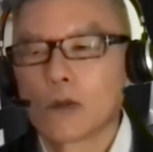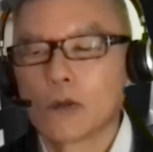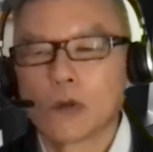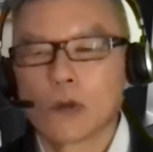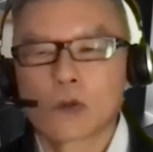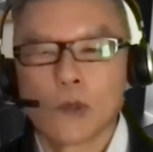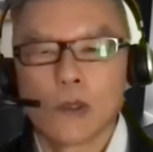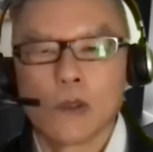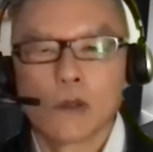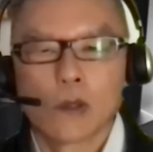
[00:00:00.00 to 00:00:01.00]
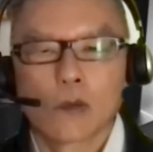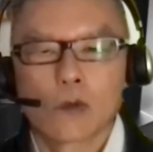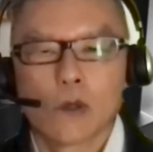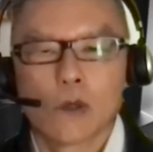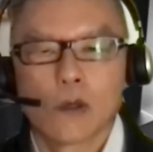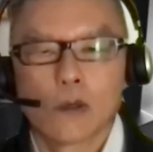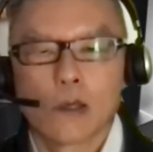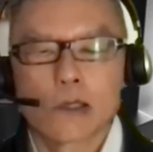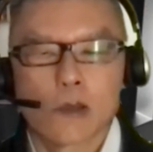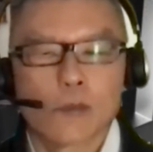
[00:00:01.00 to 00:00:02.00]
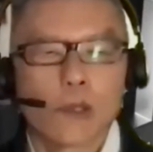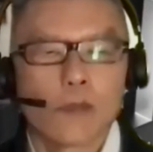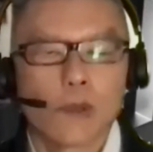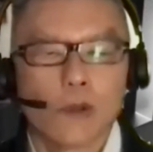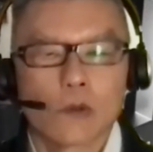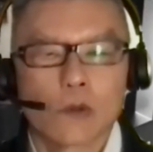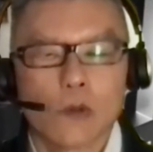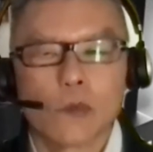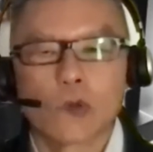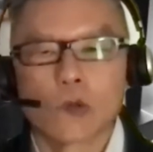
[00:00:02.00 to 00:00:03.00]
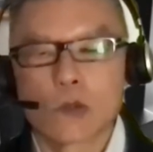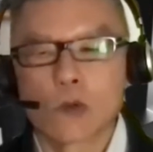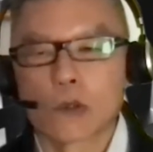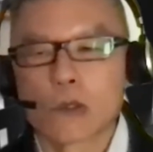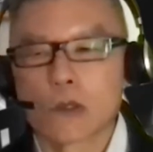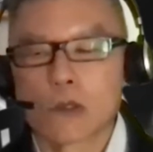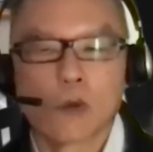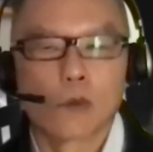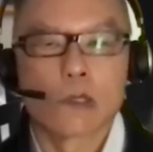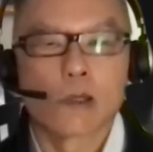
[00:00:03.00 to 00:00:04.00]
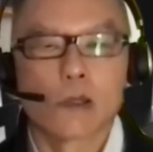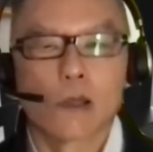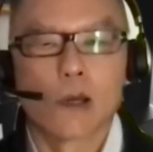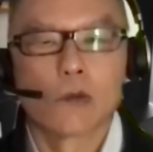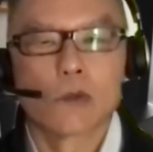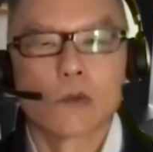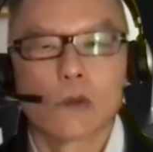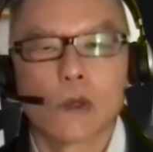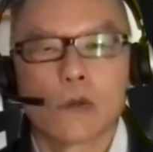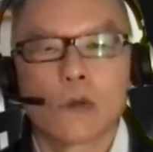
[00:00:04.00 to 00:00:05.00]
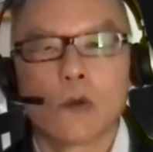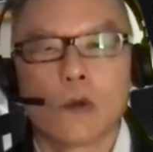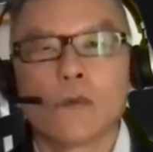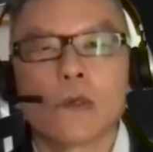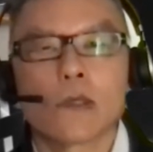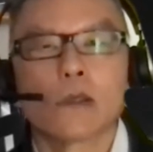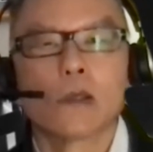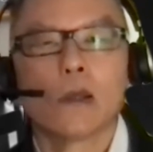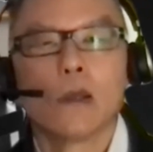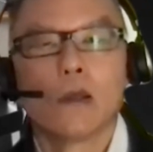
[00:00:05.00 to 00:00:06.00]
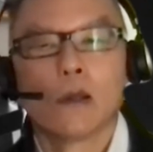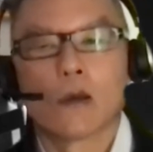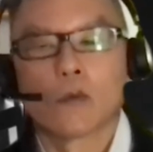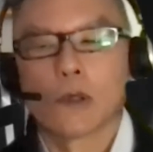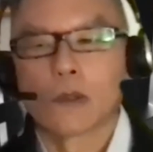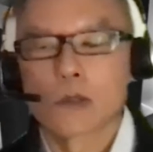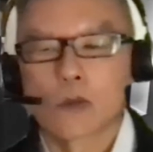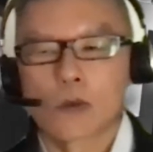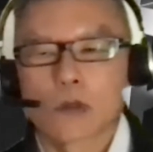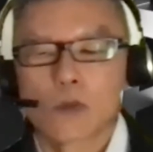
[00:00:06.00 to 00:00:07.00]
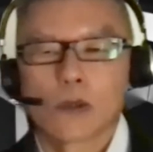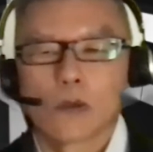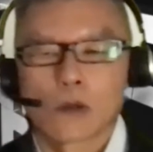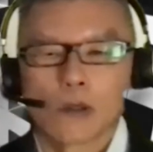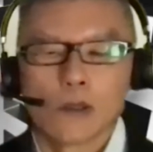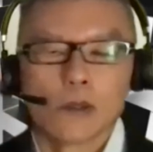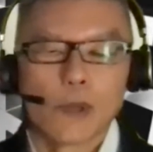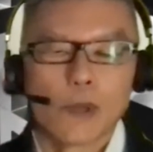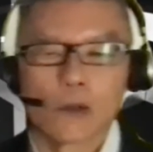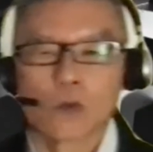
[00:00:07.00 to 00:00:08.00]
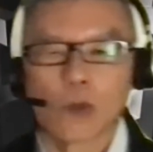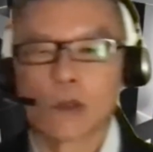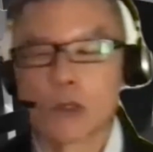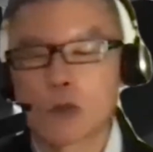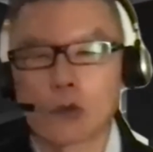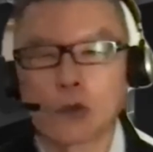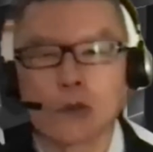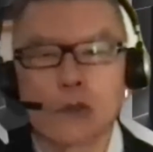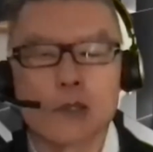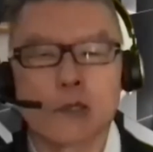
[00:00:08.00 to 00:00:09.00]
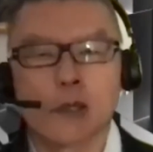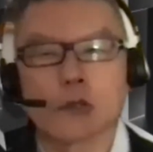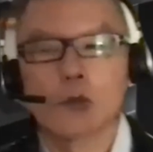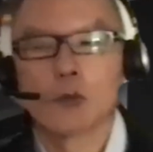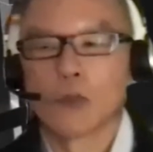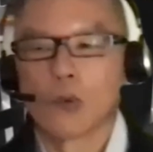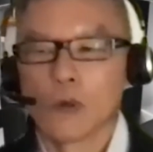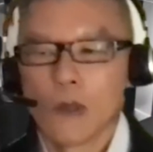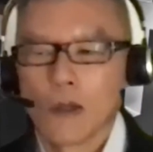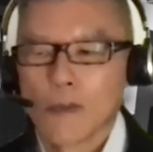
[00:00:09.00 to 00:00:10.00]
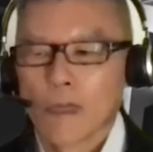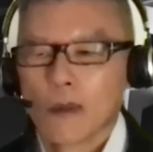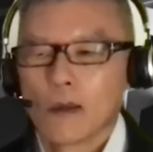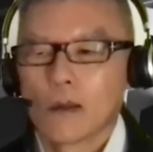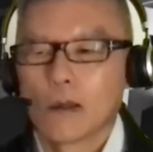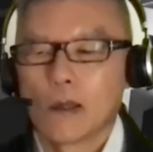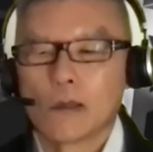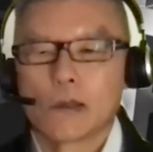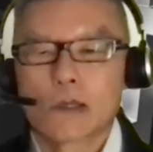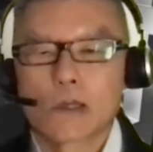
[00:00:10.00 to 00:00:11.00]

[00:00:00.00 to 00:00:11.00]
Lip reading: could not really accept people to come to the stores because no one was actually allowed to go and visit retail stores, whether you are an independent retail store inside a shopping mall. And